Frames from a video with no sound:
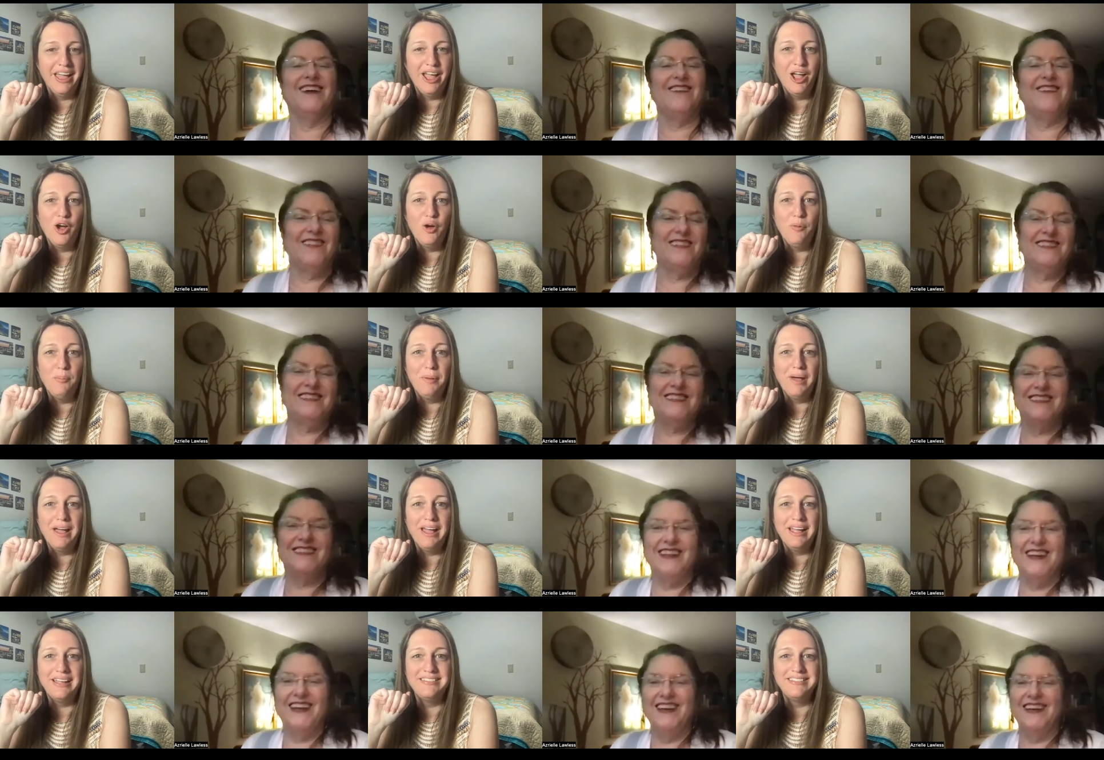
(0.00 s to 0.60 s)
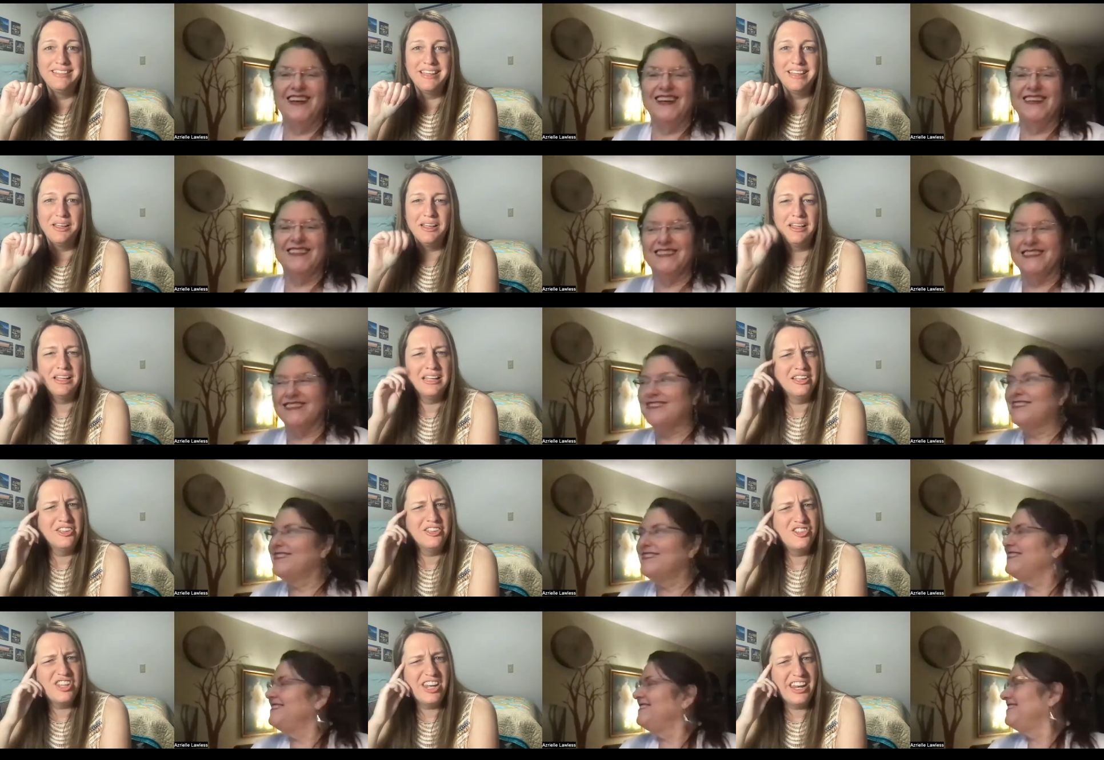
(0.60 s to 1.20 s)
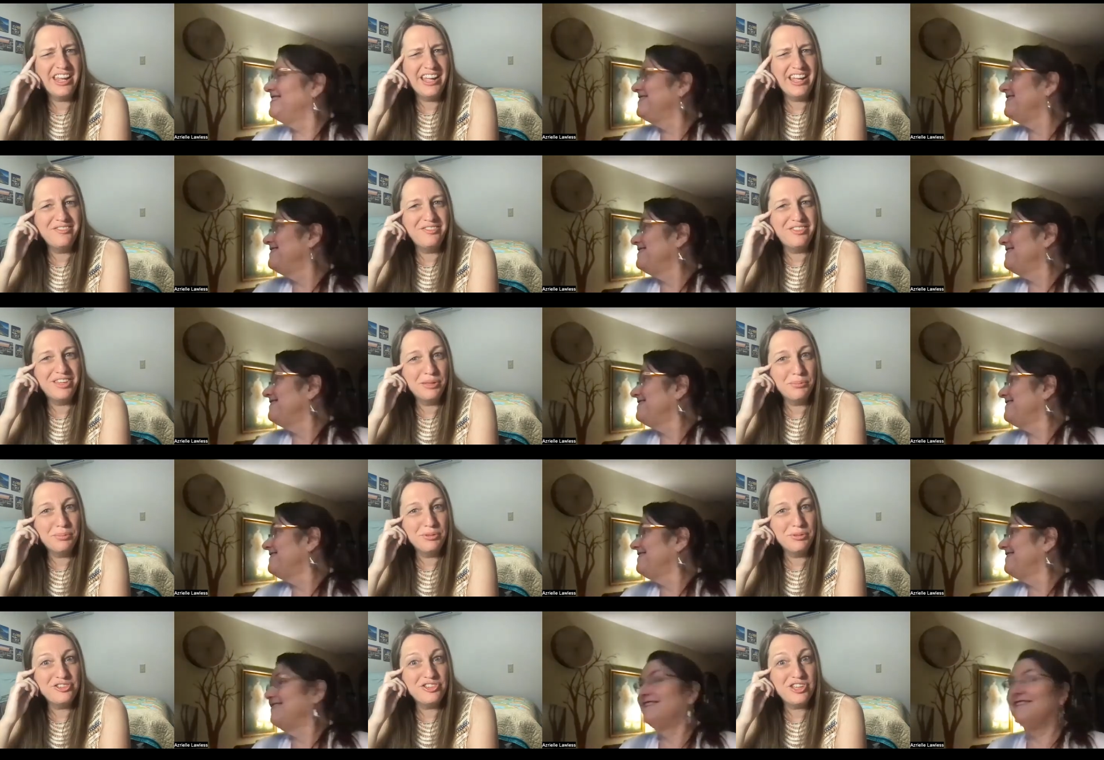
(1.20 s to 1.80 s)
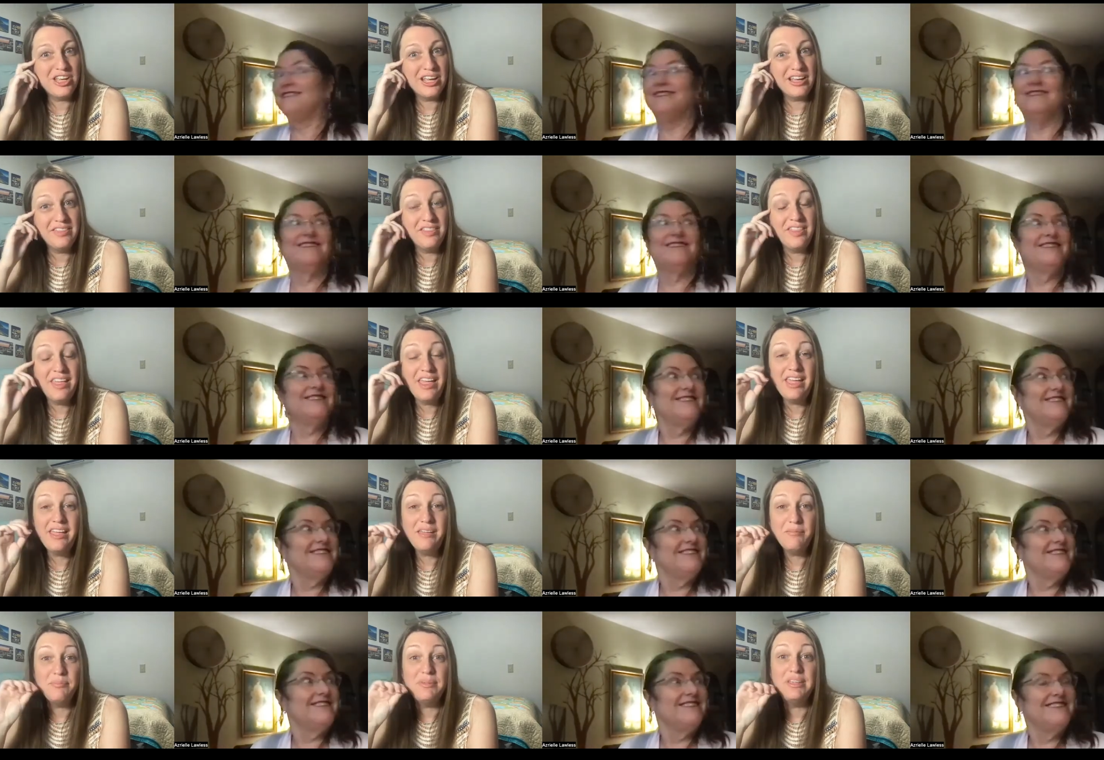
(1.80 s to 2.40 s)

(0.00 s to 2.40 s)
Speaker 1: hope I should I have double checked that